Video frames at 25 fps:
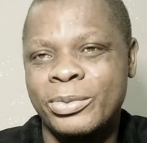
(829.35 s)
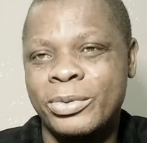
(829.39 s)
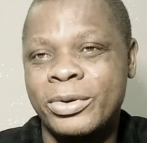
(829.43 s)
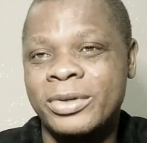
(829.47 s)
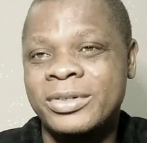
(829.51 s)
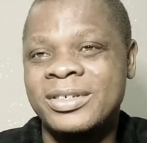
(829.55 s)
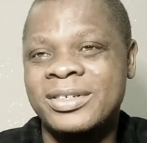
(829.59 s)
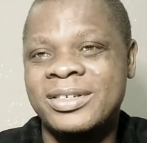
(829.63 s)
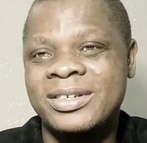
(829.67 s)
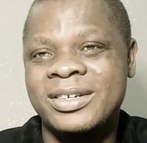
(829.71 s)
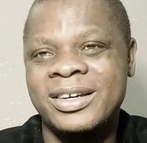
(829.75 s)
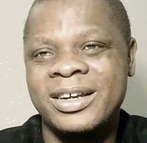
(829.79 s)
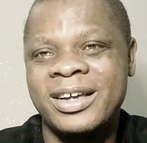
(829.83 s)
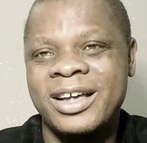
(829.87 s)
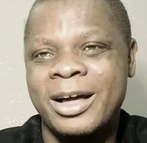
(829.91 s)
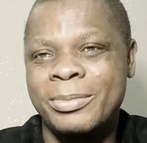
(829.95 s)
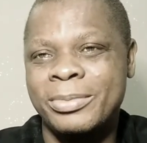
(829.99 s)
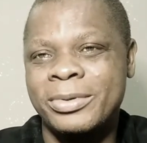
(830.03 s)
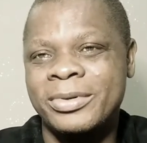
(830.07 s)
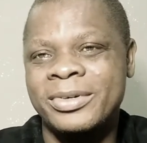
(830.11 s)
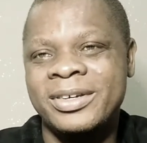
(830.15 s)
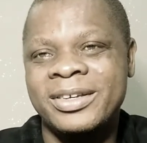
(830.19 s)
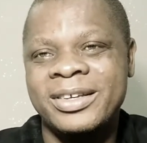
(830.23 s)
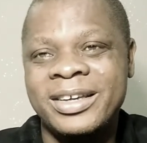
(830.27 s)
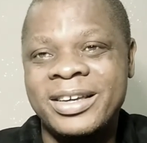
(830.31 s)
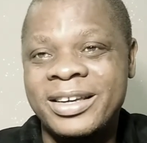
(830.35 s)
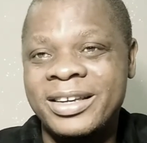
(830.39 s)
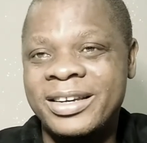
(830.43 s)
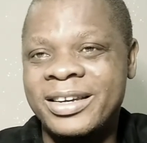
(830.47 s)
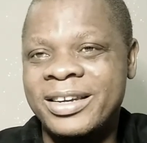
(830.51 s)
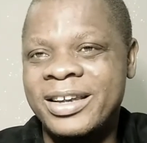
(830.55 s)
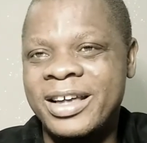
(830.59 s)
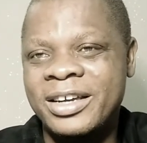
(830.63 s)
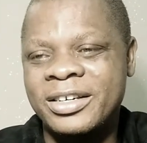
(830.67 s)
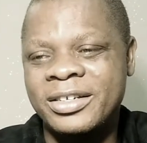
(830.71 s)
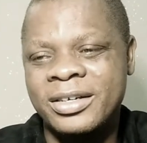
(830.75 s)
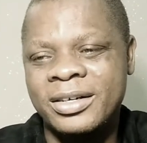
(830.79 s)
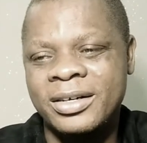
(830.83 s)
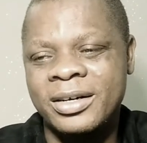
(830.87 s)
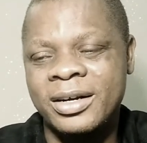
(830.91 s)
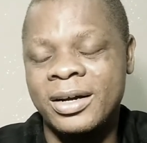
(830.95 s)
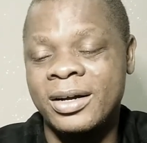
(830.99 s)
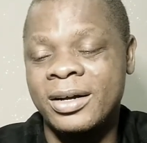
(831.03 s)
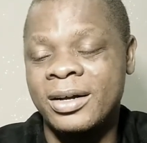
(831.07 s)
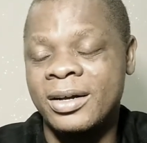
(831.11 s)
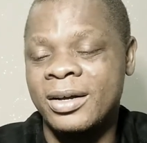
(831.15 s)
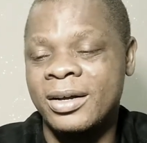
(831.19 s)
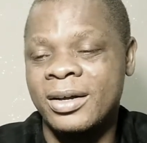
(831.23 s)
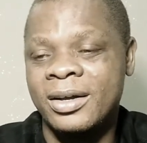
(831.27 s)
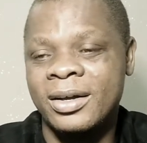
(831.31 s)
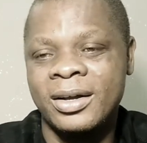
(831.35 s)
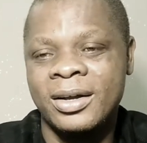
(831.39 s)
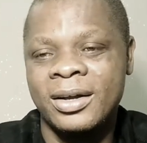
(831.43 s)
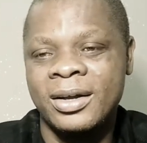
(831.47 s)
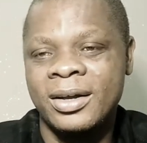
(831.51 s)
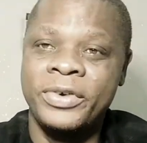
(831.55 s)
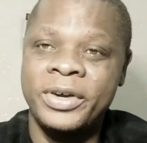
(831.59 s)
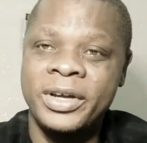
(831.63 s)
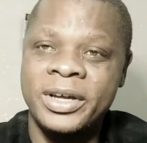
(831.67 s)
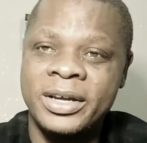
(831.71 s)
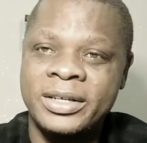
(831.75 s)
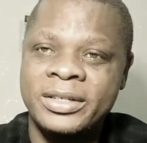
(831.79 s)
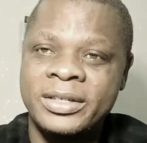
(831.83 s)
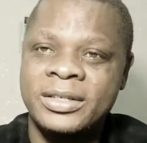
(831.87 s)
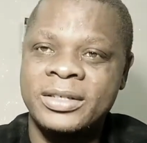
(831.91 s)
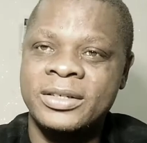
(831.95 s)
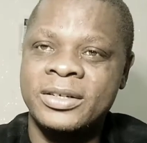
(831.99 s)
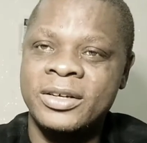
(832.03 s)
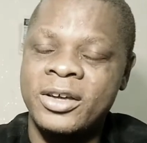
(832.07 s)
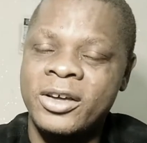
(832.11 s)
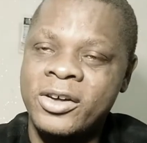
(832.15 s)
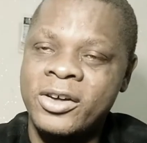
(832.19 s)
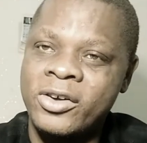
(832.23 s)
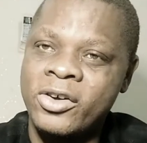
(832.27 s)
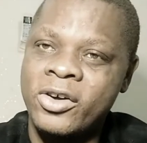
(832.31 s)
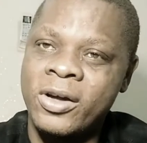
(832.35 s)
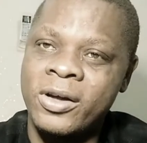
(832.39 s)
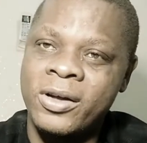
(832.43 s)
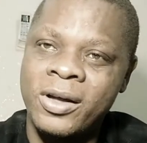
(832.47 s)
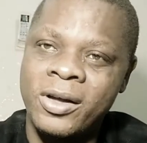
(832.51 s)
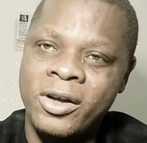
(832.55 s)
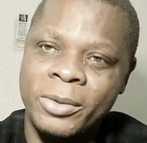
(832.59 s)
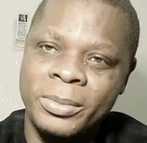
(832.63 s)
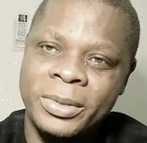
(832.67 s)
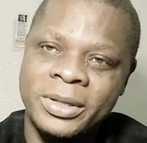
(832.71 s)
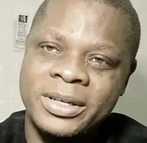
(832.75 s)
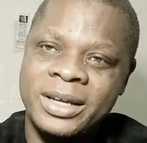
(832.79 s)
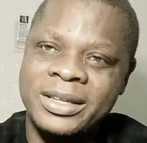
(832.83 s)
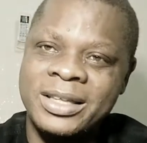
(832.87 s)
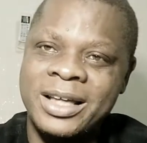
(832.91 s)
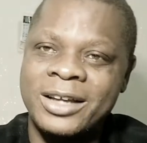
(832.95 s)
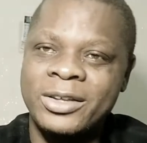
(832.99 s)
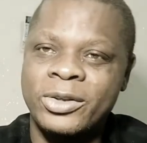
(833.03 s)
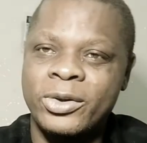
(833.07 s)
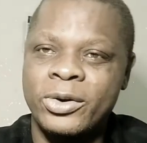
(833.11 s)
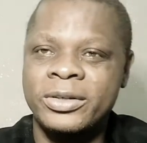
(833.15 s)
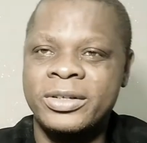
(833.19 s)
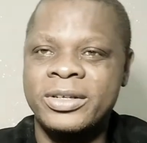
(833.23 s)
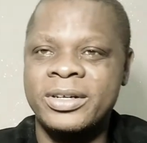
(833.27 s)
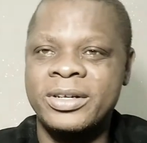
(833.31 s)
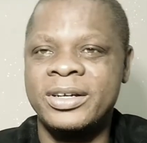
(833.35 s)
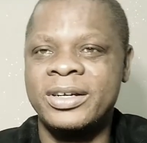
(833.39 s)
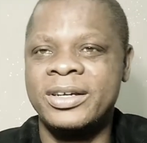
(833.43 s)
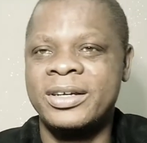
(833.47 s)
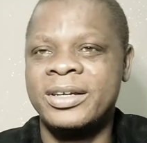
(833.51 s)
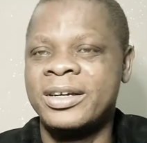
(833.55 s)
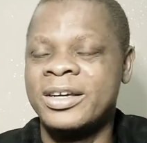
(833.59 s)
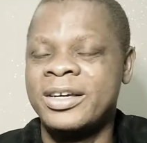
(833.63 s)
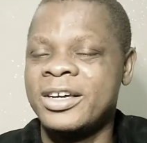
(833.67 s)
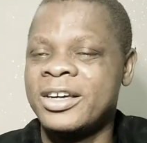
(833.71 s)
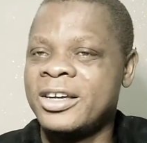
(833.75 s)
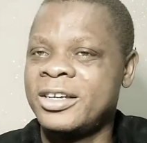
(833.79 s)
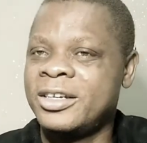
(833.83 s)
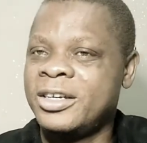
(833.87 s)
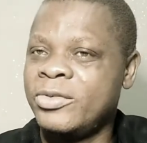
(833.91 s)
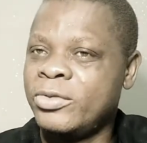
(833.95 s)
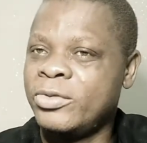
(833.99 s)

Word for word: What is really happening in Nigeria? Freeze committed adultery.